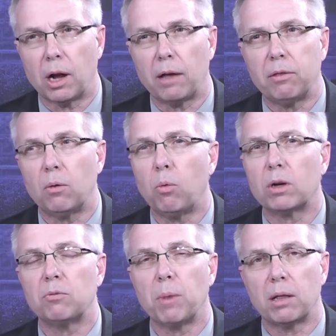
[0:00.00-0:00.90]
I think
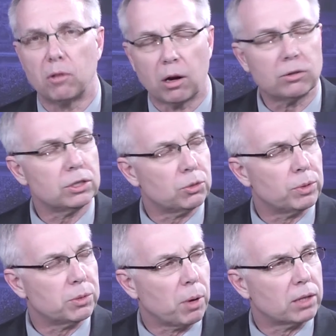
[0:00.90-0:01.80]
one of my largest
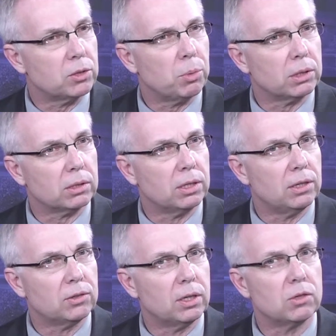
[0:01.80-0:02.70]

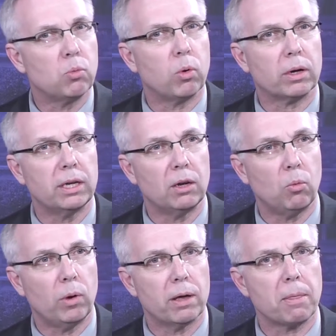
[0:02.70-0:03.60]
responsibilities is
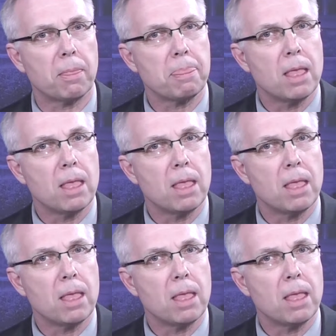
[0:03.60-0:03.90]
working with